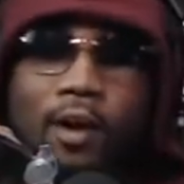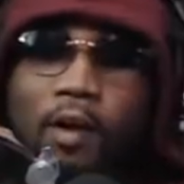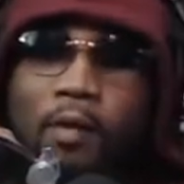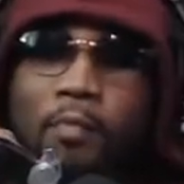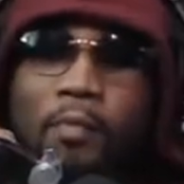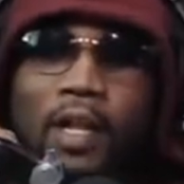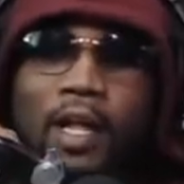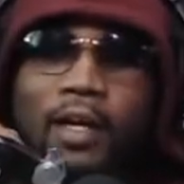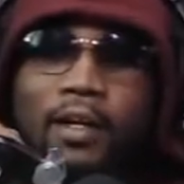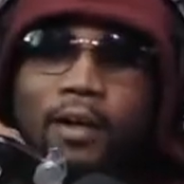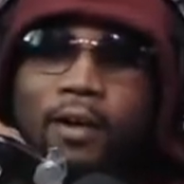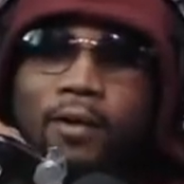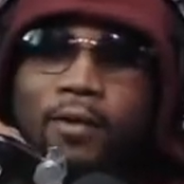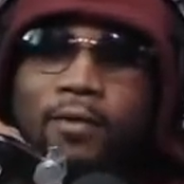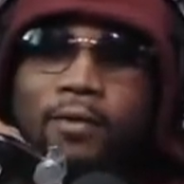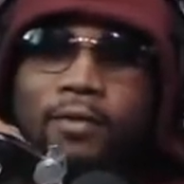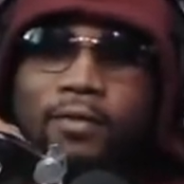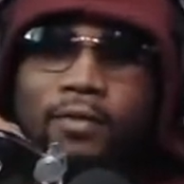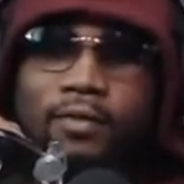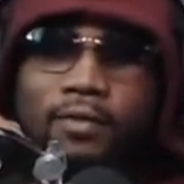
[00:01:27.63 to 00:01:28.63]
Black
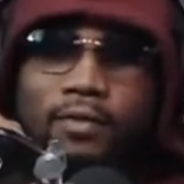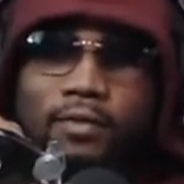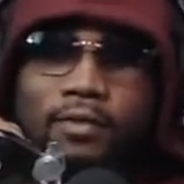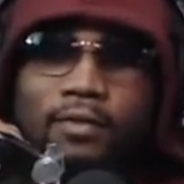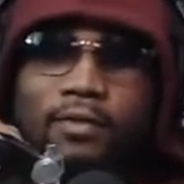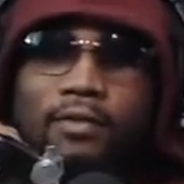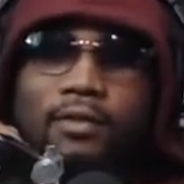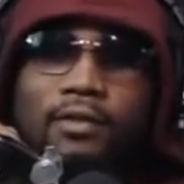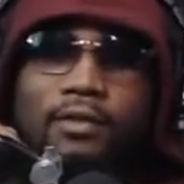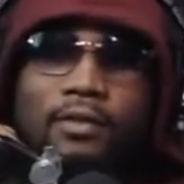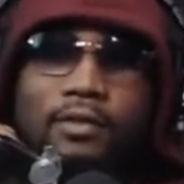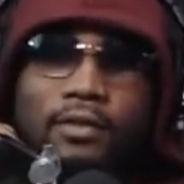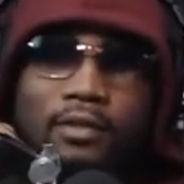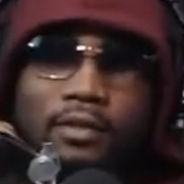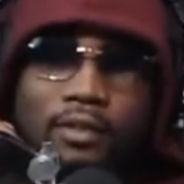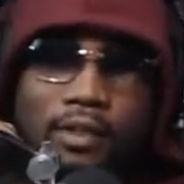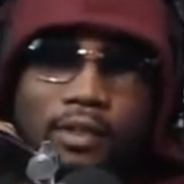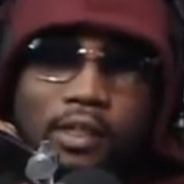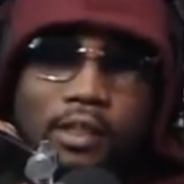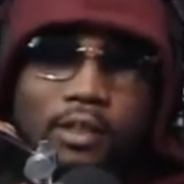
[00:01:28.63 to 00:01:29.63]
owned.
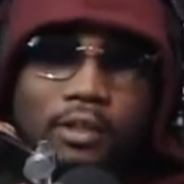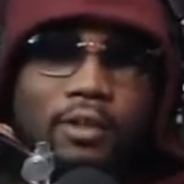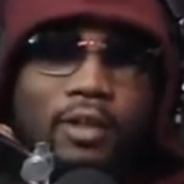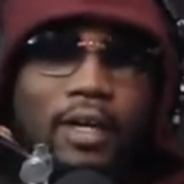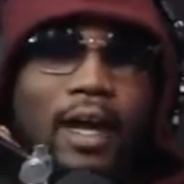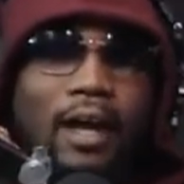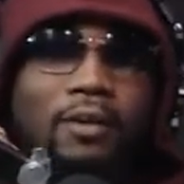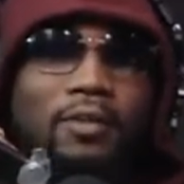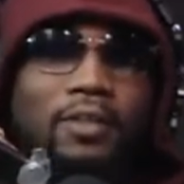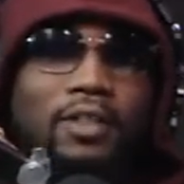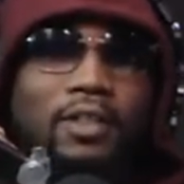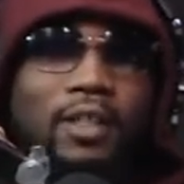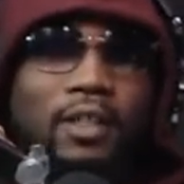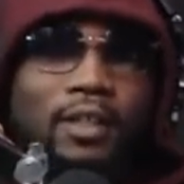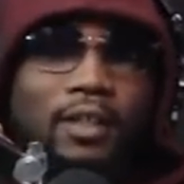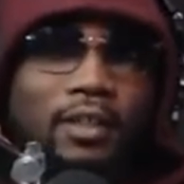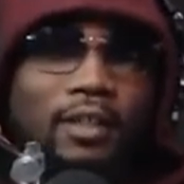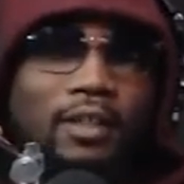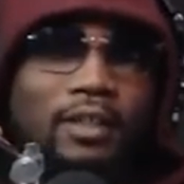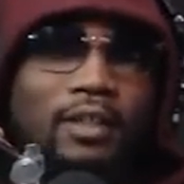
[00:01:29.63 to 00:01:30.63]
So that was
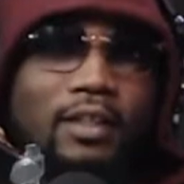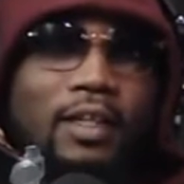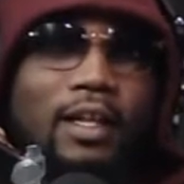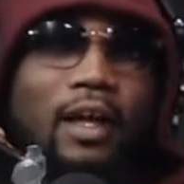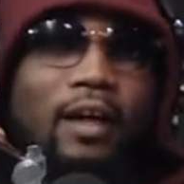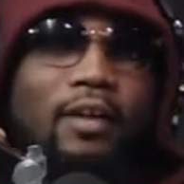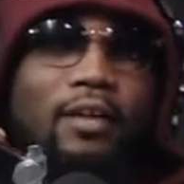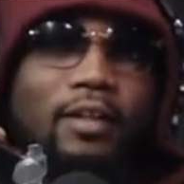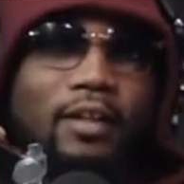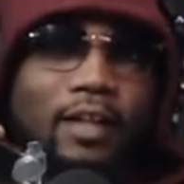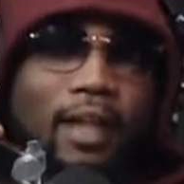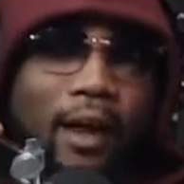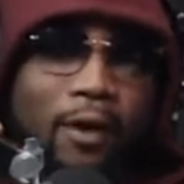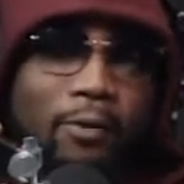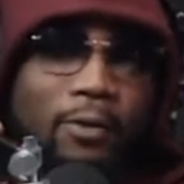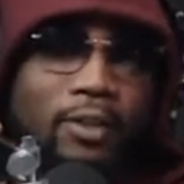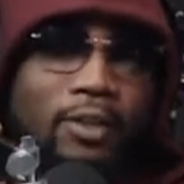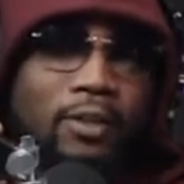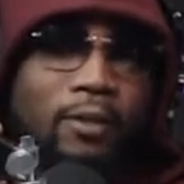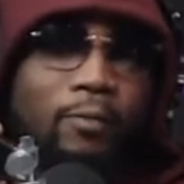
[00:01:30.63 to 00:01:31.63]

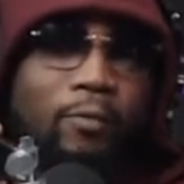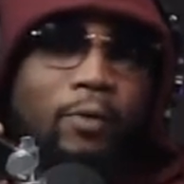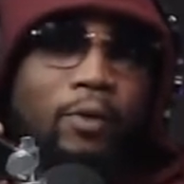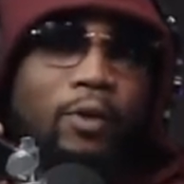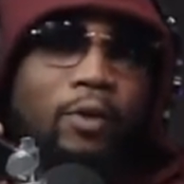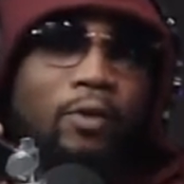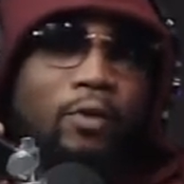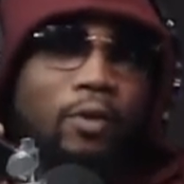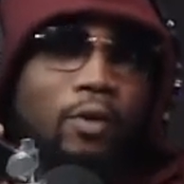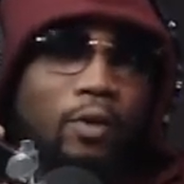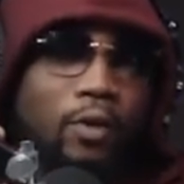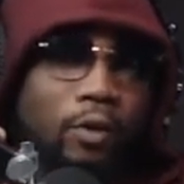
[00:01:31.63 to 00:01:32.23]
the real